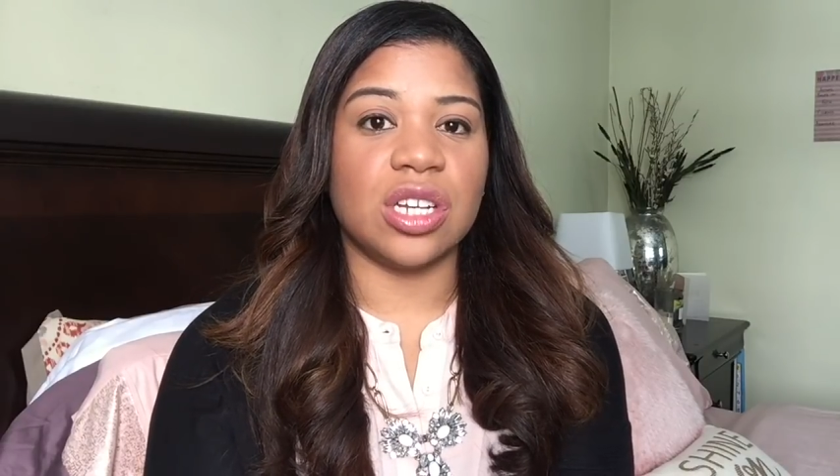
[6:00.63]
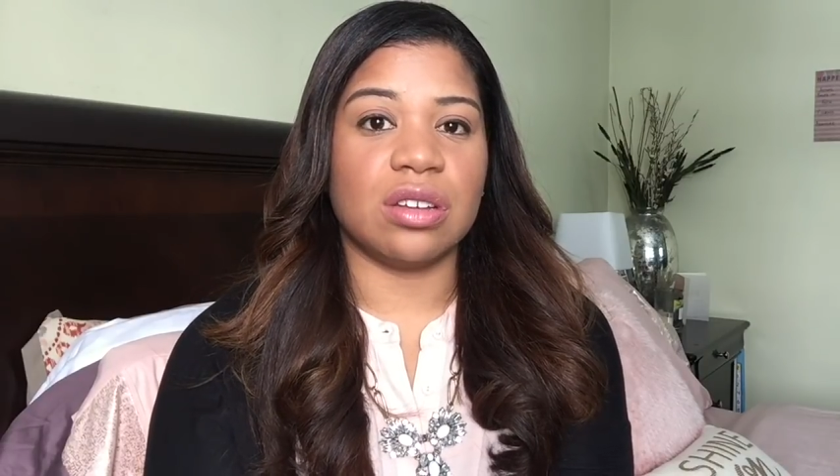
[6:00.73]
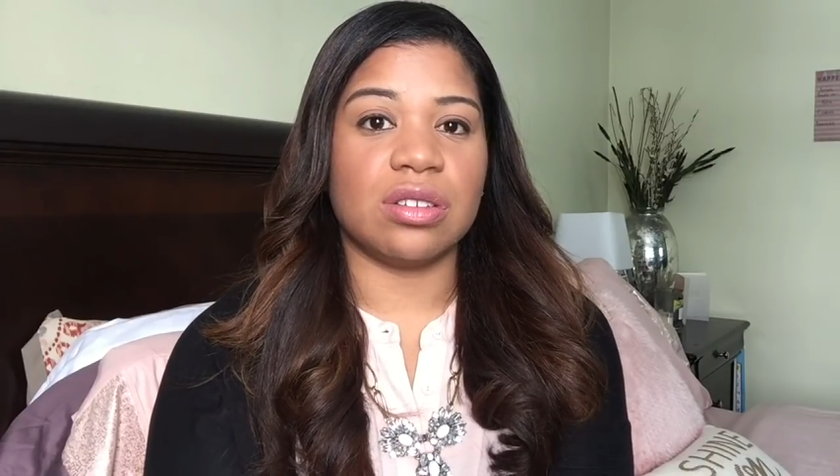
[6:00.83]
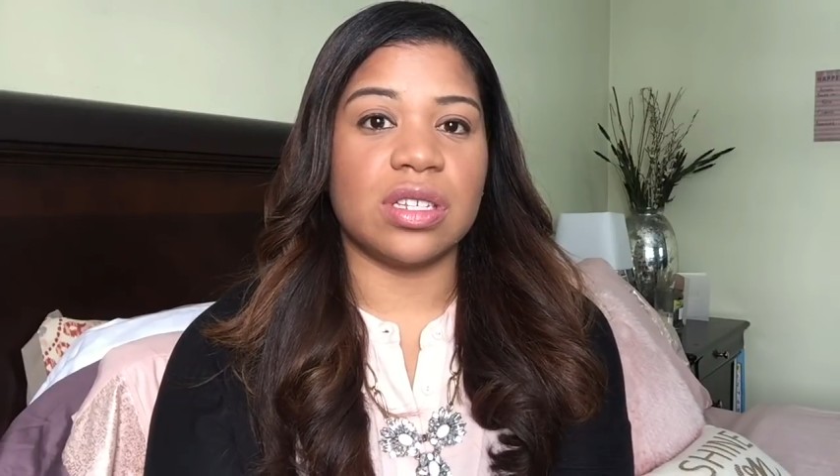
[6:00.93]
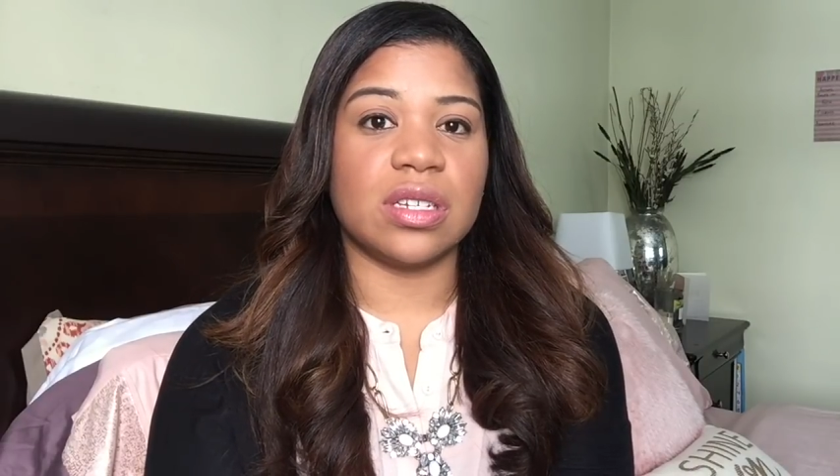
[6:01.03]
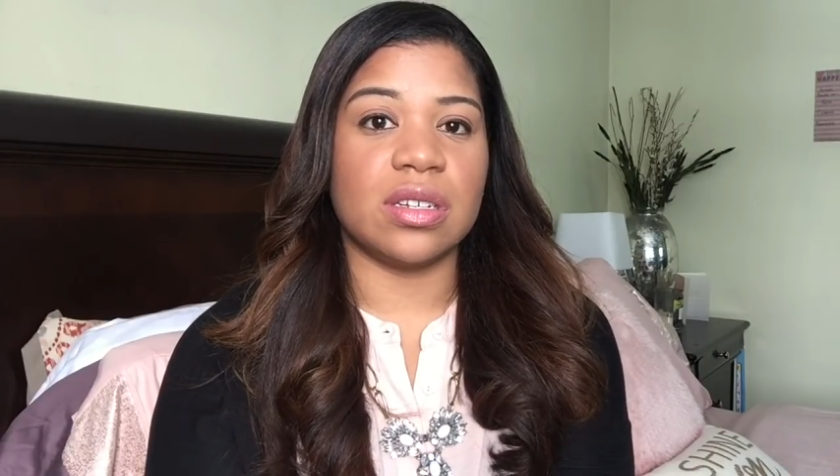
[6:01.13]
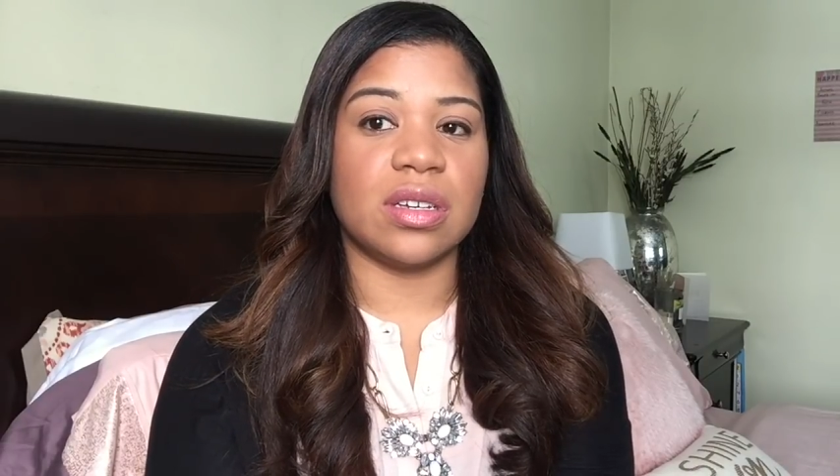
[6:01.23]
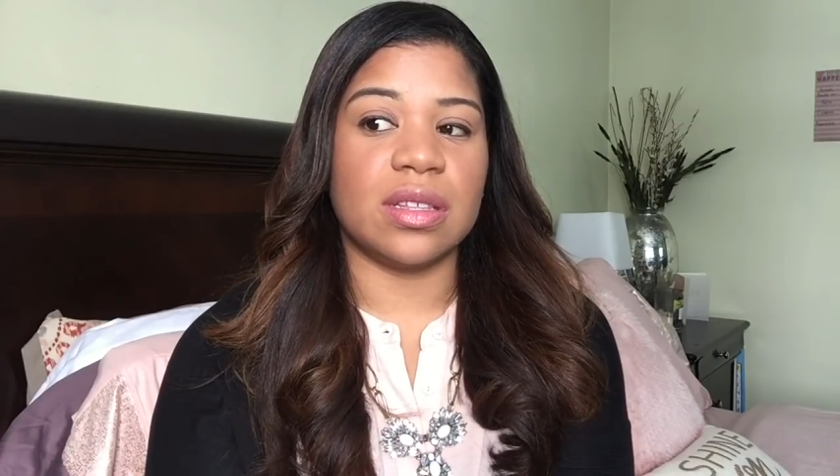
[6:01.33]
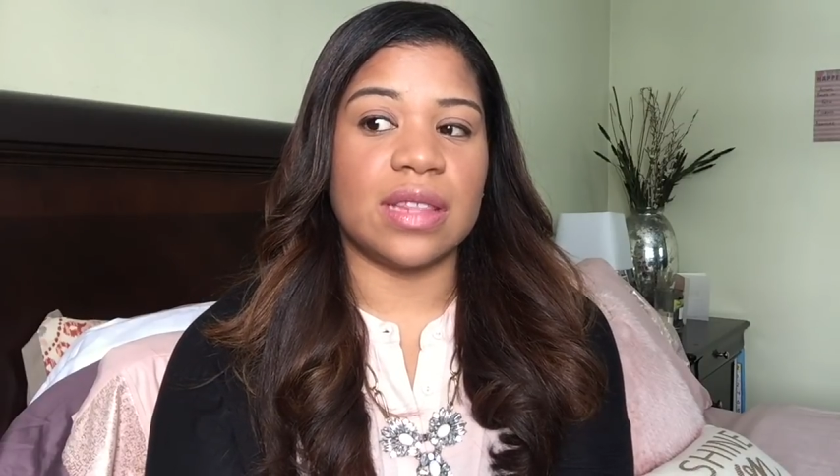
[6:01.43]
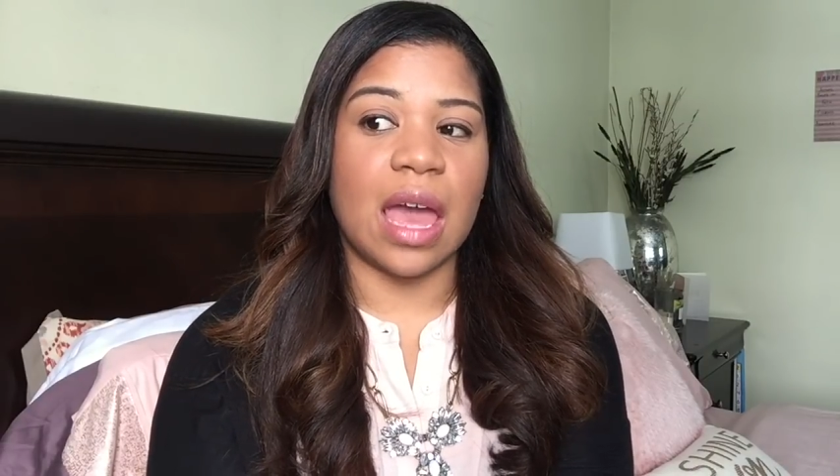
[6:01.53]

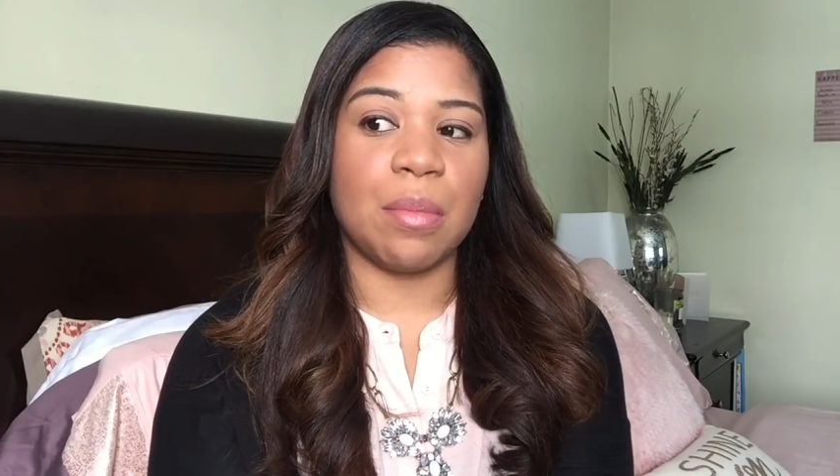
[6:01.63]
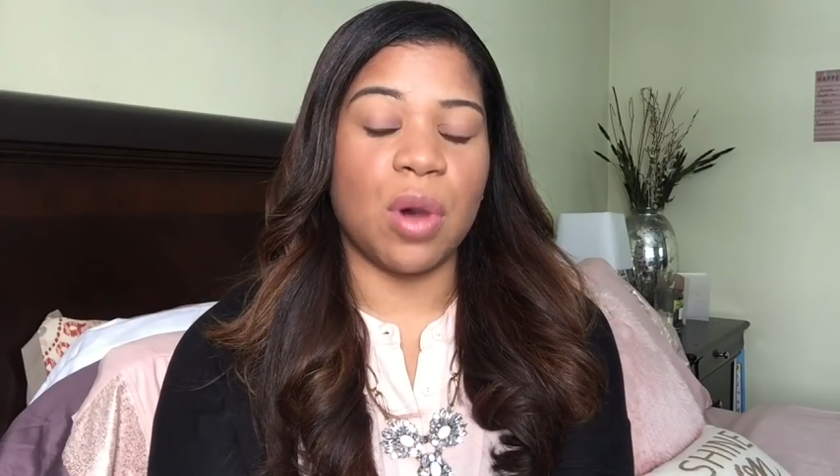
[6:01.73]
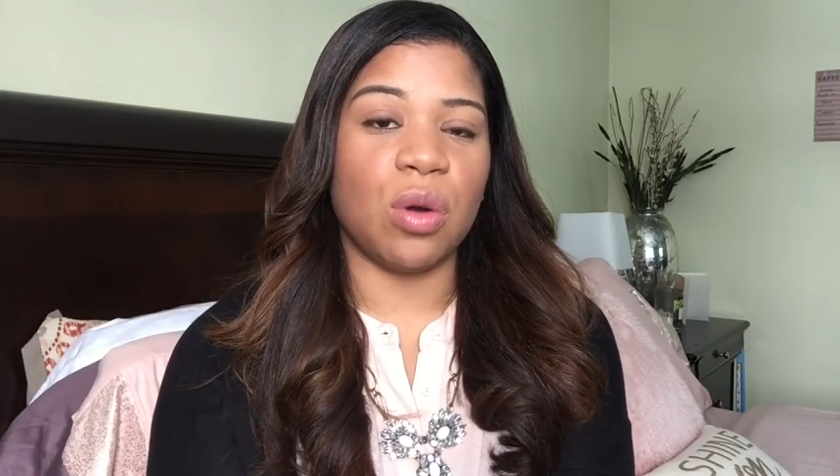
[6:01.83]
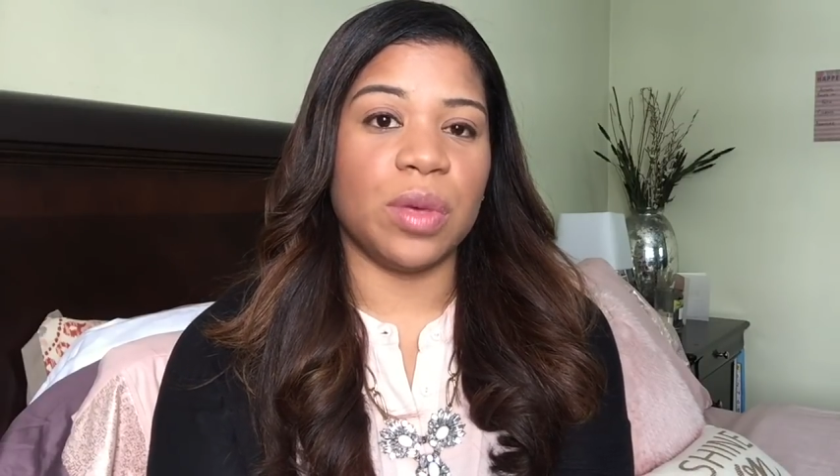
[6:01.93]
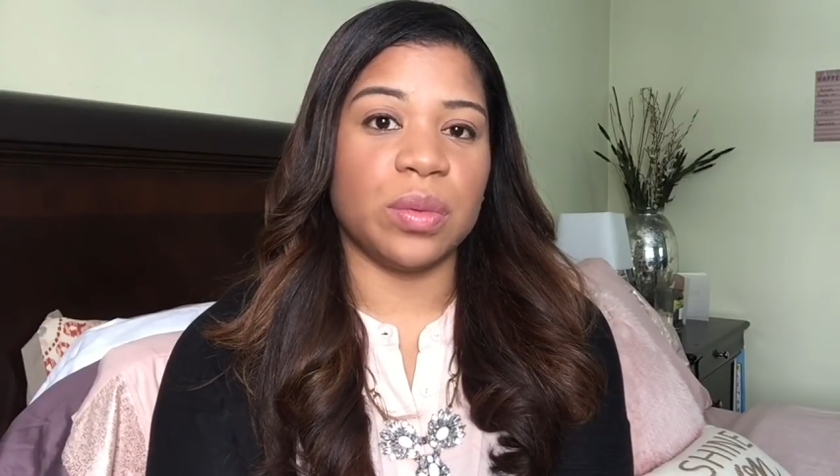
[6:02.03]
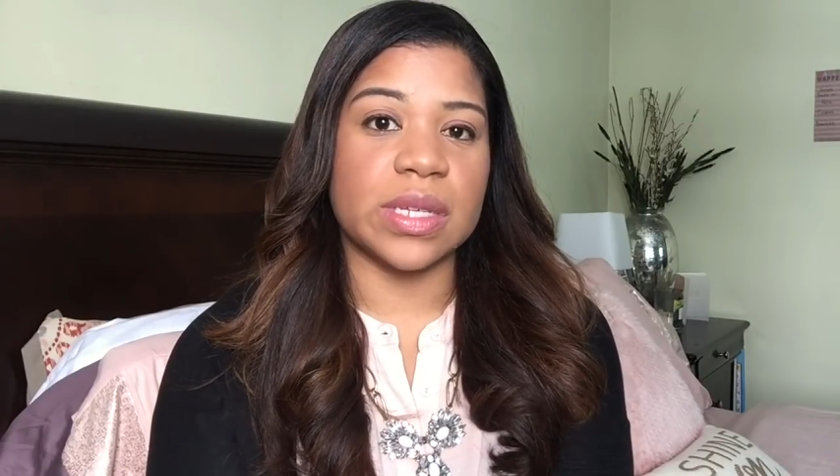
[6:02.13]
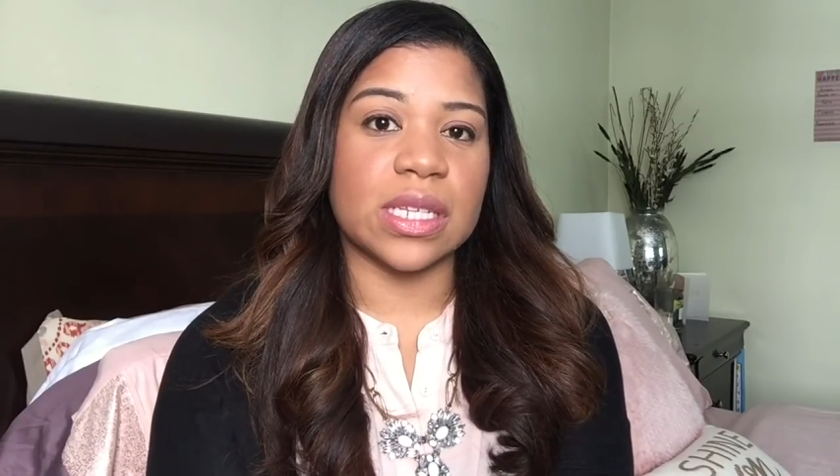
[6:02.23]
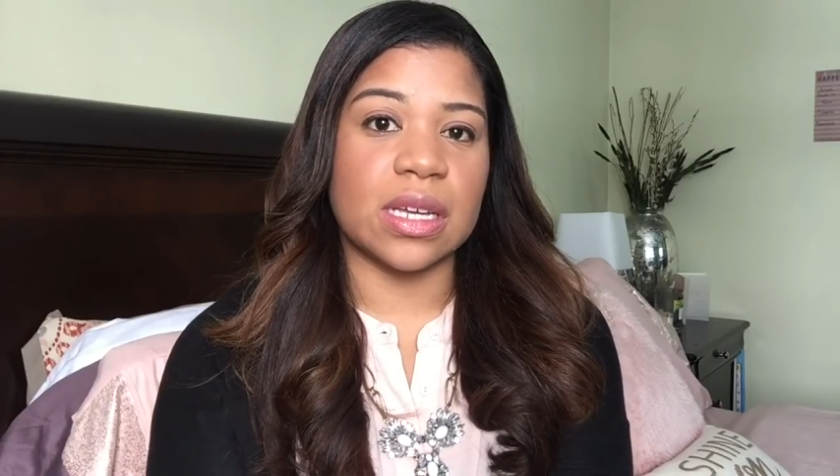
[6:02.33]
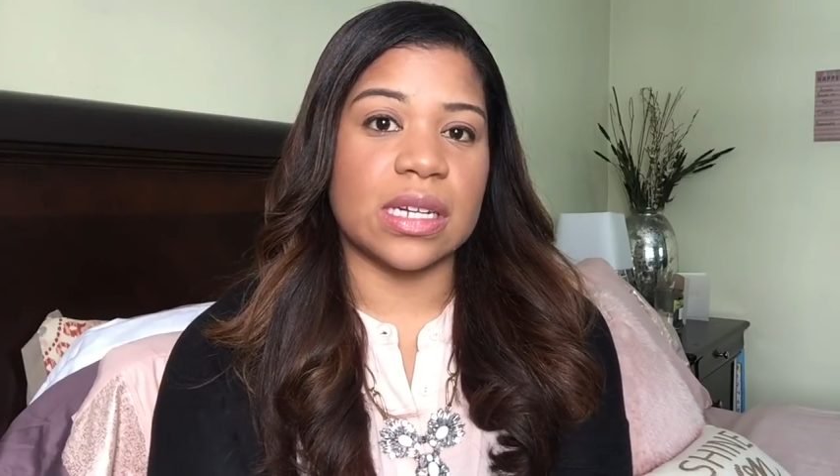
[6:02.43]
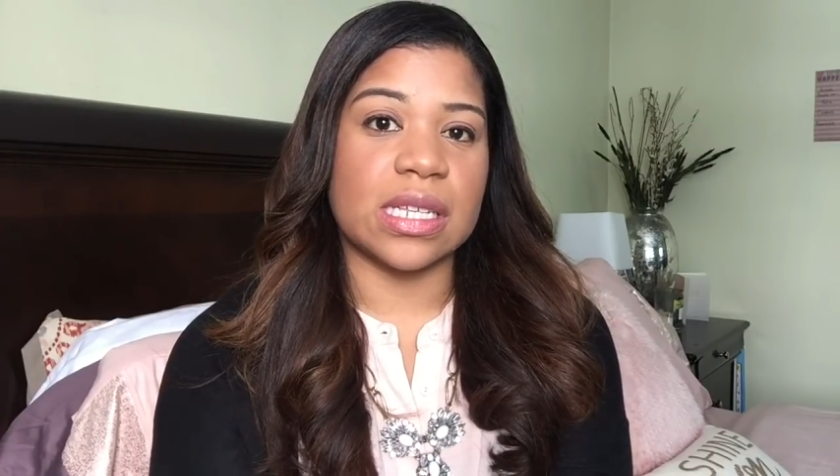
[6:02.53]
understood that moment was going to